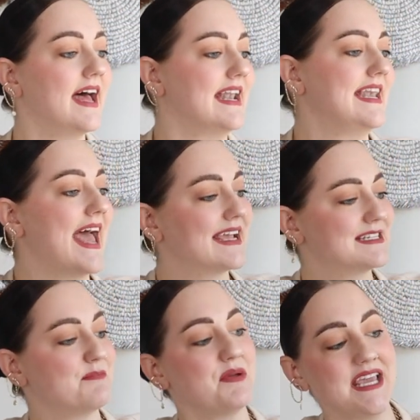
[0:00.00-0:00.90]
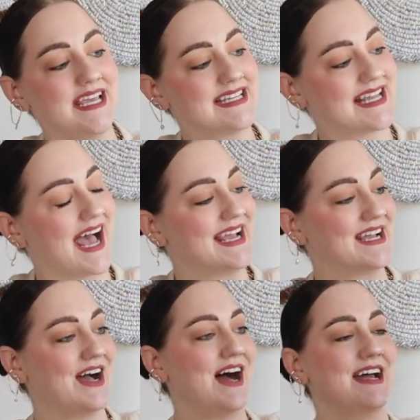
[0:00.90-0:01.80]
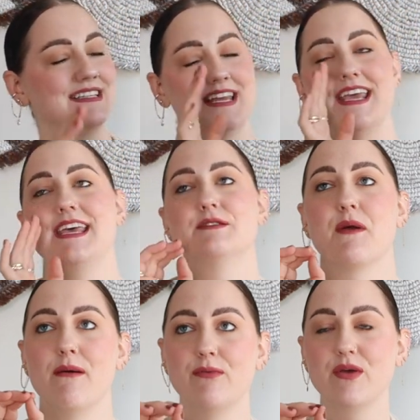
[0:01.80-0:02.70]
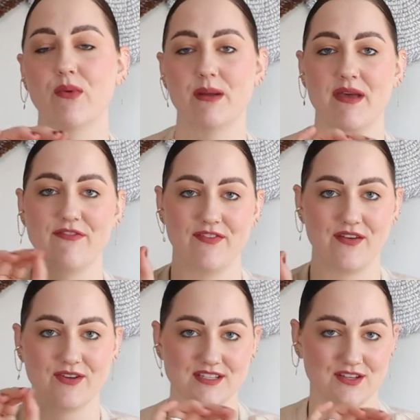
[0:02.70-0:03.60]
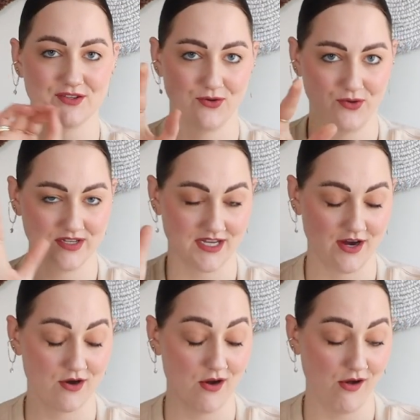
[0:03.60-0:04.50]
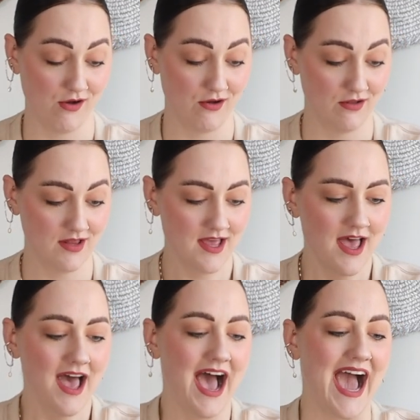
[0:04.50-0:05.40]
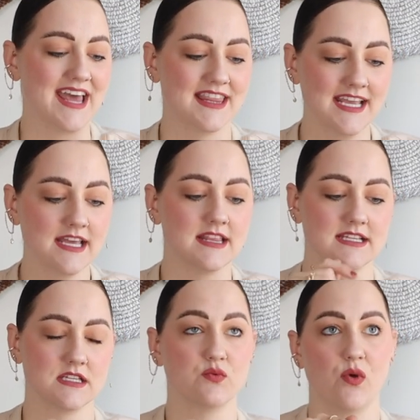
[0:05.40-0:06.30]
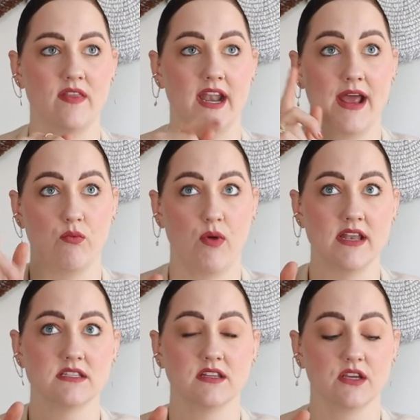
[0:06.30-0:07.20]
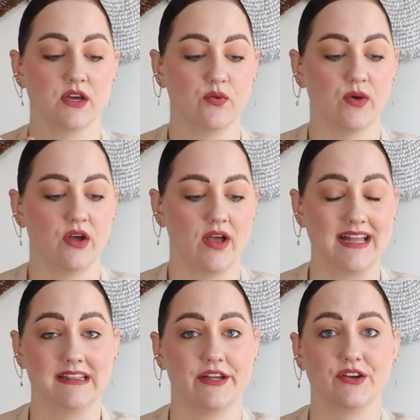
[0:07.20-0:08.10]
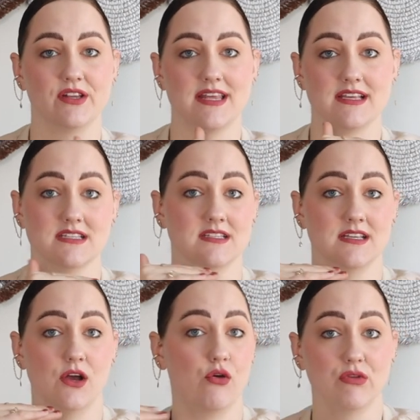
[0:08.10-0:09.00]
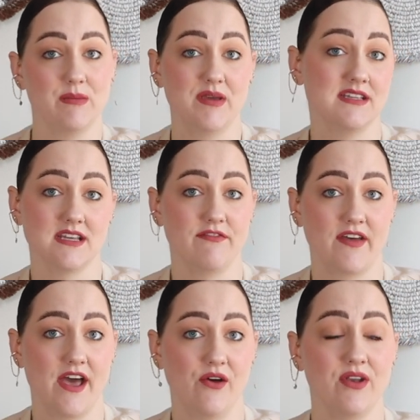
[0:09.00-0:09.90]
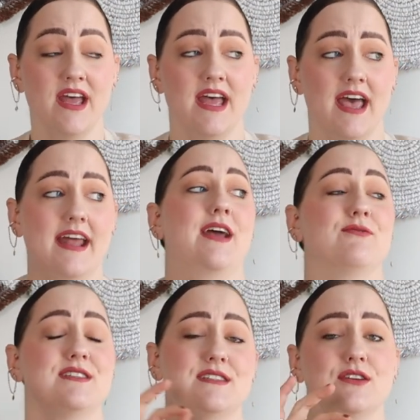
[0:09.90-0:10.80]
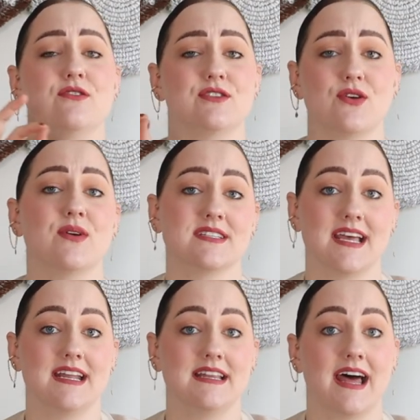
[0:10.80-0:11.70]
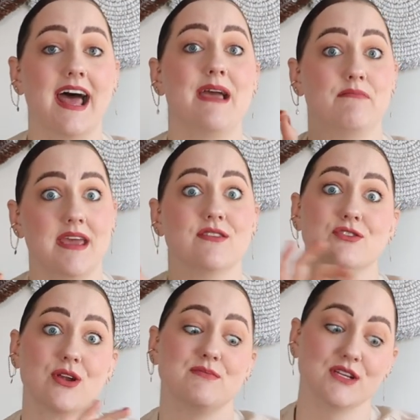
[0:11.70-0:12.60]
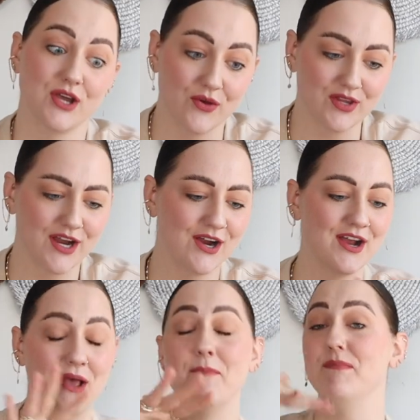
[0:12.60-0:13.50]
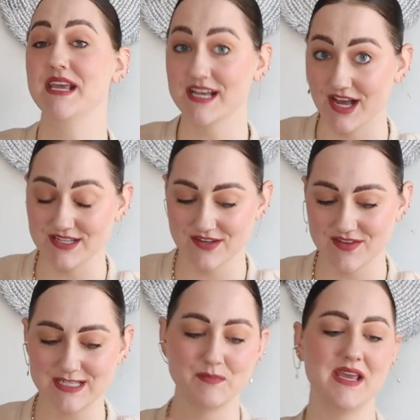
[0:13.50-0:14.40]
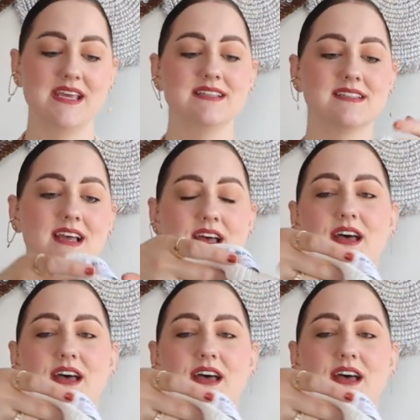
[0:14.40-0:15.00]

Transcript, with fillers: Next piece I got is probably one of my favorites in this whole entire haul. I think this is one that I went to the Goodwill and literally this is the only piece I found and I was still so excited that I made the trip to go there because of this piece.